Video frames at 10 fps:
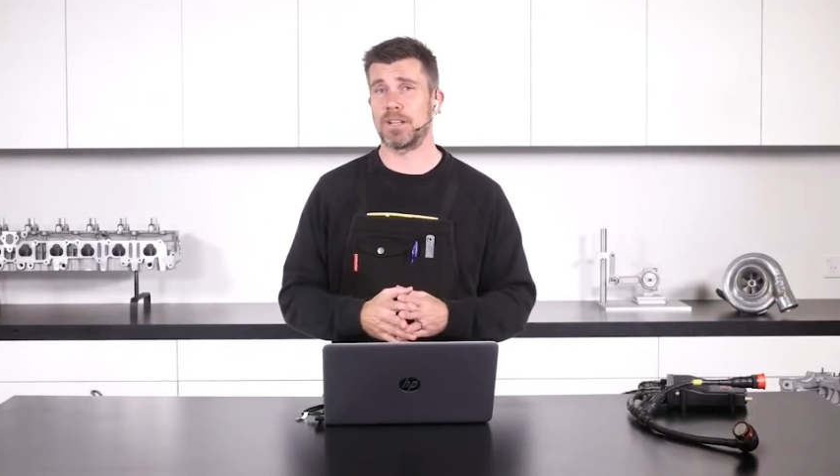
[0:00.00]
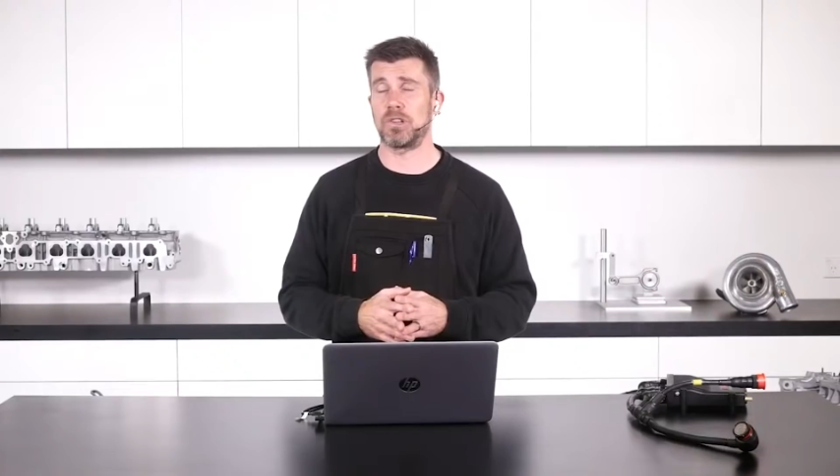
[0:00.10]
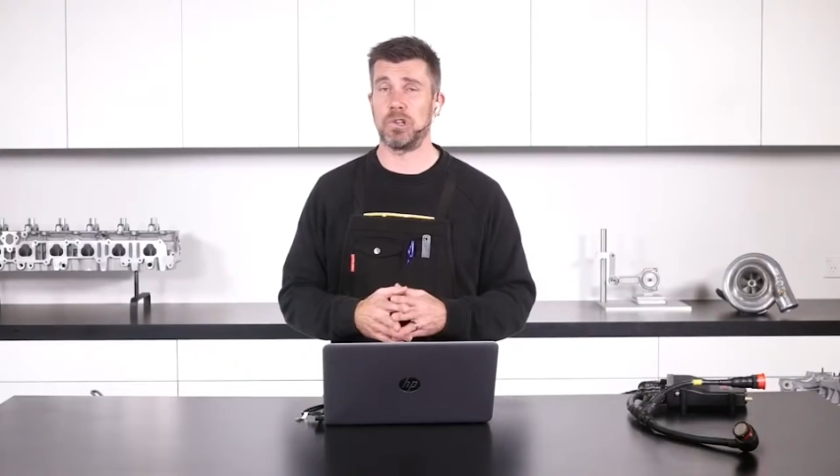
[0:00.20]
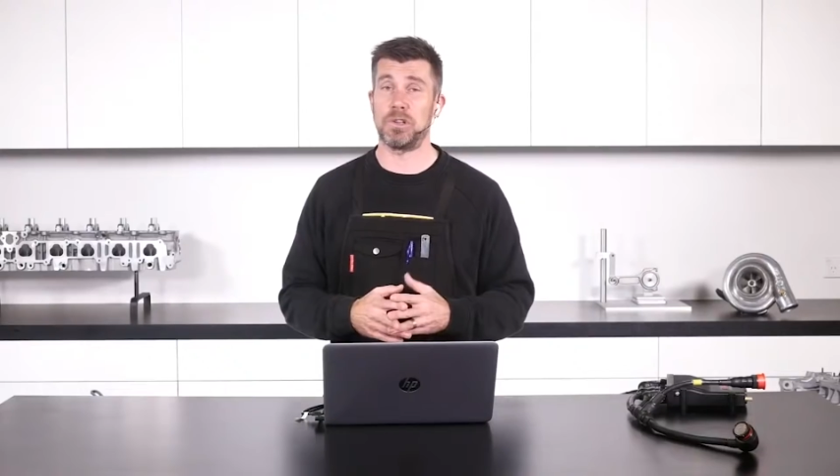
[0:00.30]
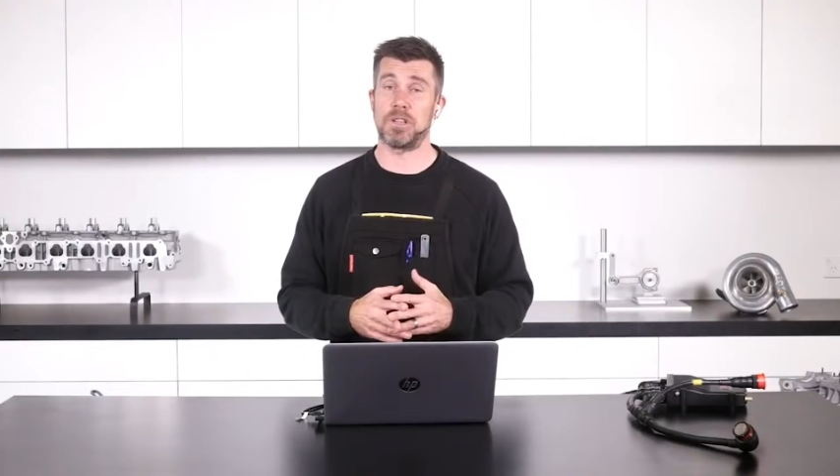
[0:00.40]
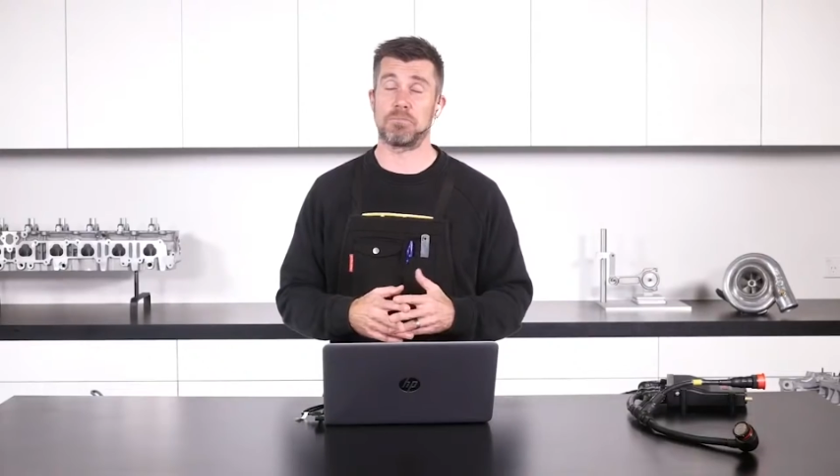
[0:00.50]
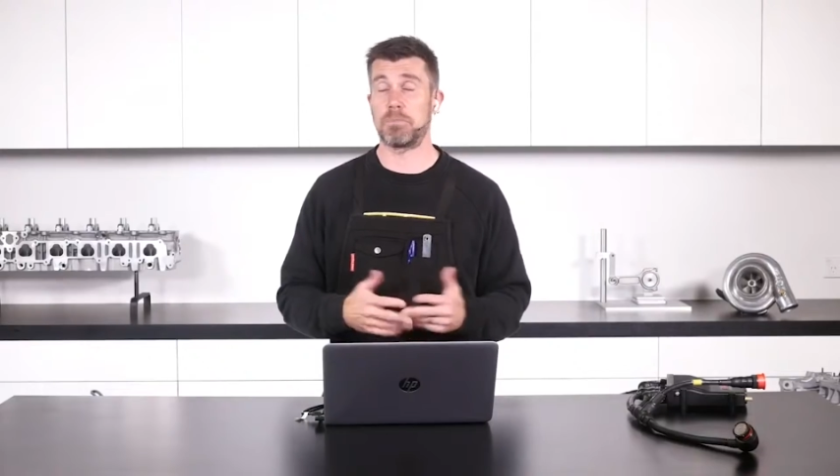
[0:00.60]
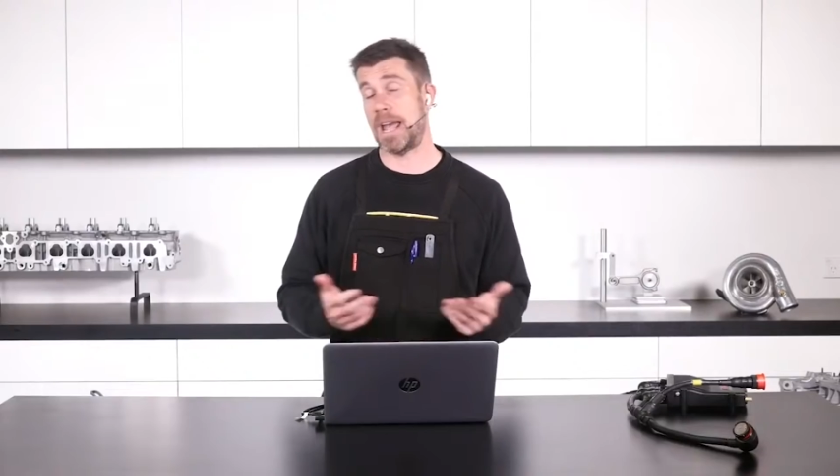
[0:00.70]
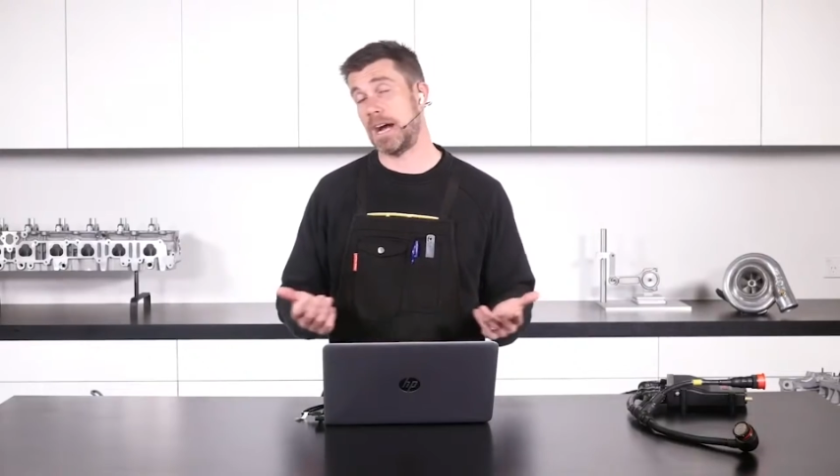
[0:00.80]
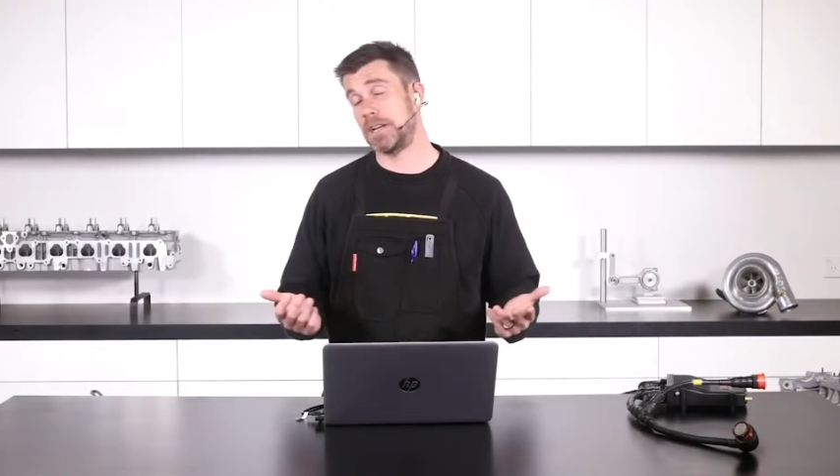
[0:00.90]
learning
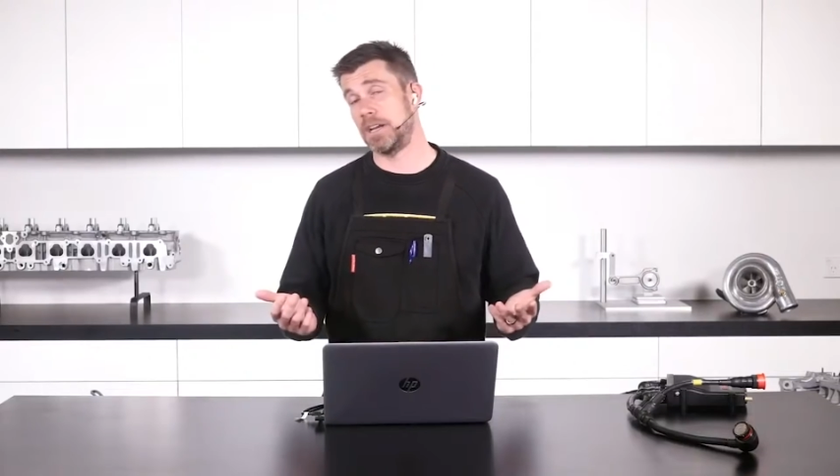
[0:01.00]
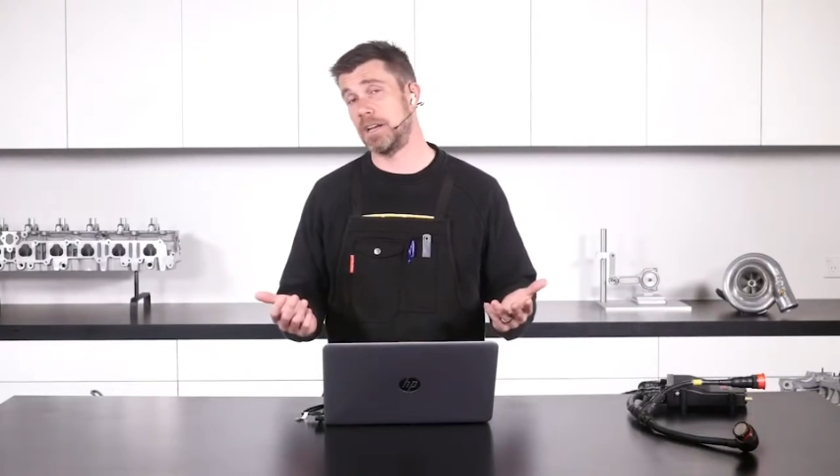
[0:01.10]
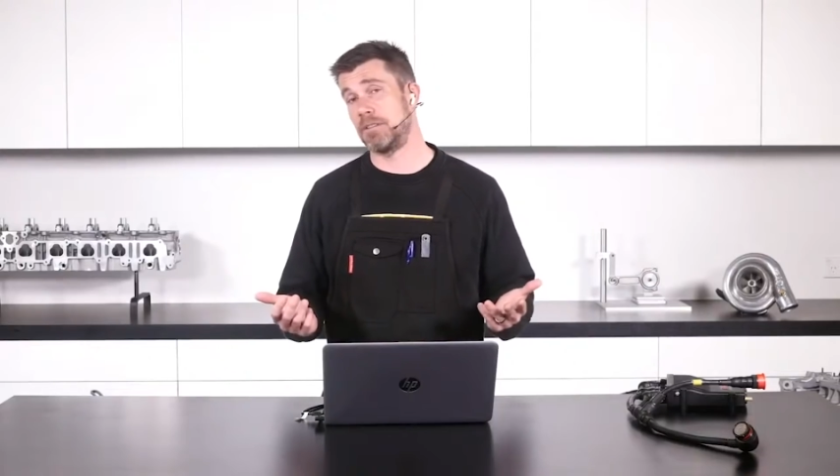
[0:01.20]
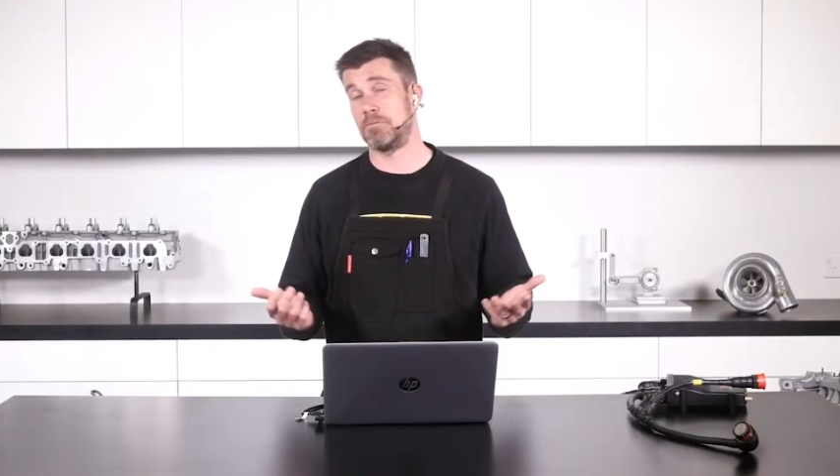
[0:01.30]
how to